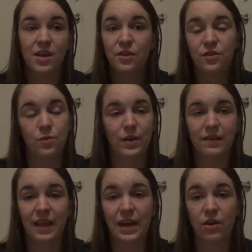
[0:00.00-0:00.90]
2 weeks
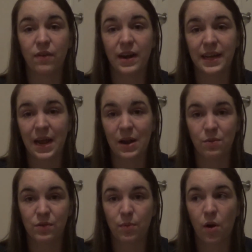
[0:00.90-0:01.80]
later finding out it
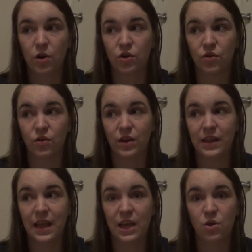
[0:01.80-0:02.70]
was partial and that you